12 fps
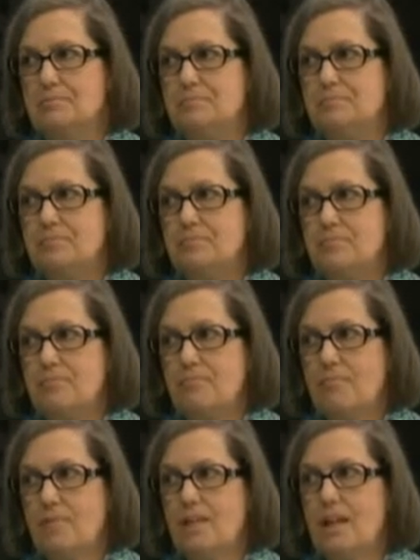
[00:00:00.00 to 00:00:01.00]
Right, so
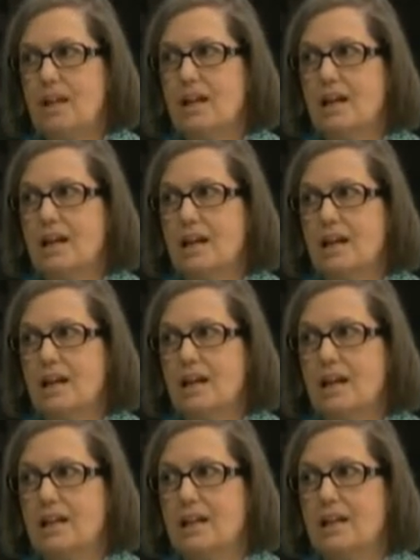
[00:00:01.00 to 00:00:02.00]
you're a
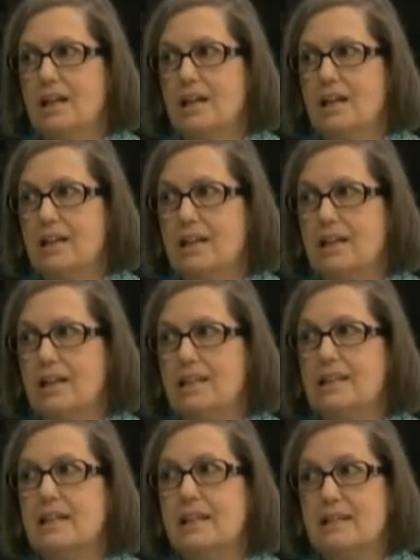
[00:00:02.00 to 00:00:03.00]
traveler, not a tourist.
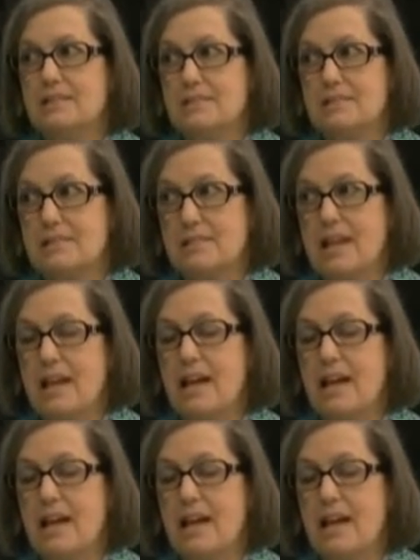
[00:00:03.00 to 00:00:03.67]
Yes. Okay.